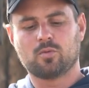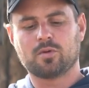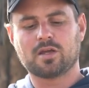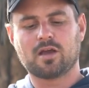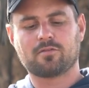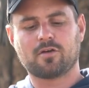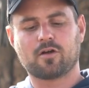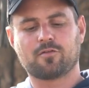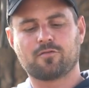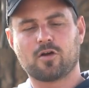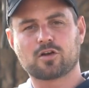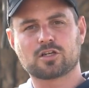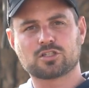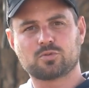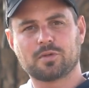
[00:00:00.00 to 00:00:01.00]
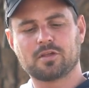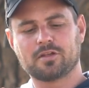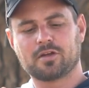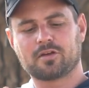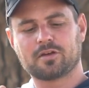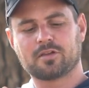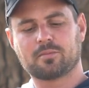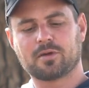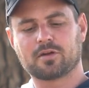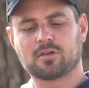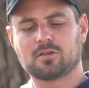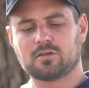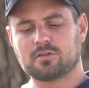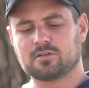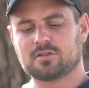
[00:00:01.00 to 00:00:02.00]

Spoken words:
We have our focus wheel here in the middle,